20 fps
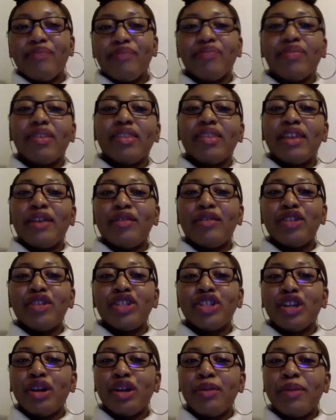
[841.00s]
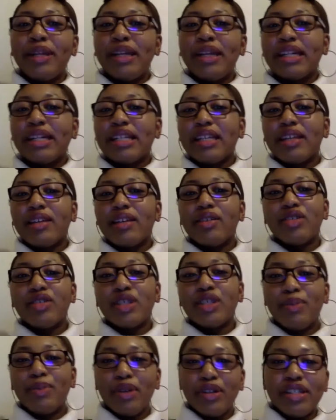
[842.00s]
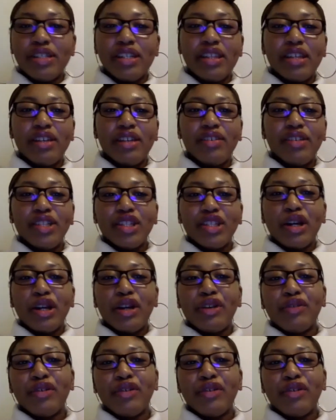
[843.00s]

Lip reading: There are so many conspiracy theories going